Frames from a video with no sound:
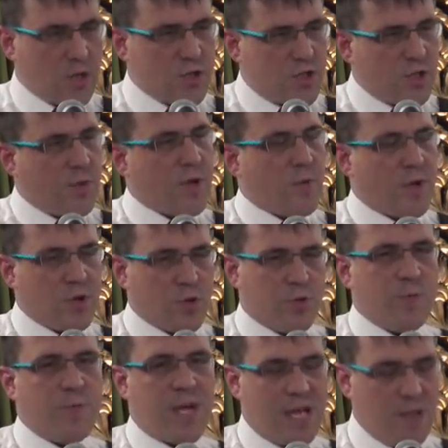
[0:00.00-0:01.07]
do it when
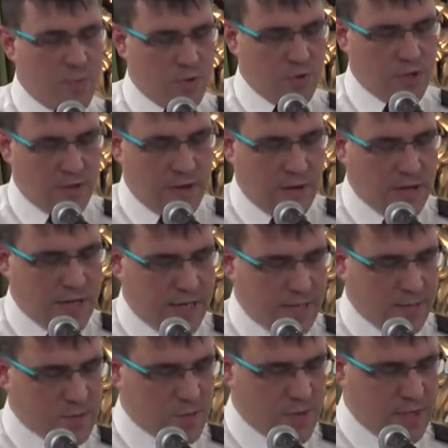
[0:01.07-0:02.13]
other people are out of
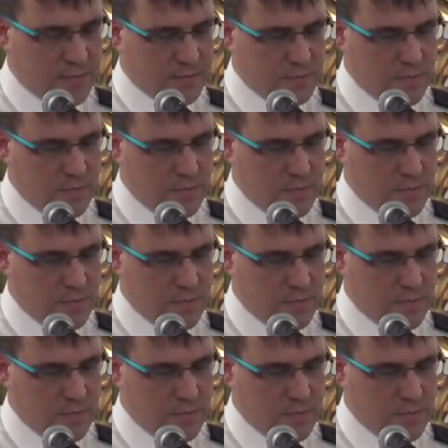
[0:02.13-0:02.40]
harm's way.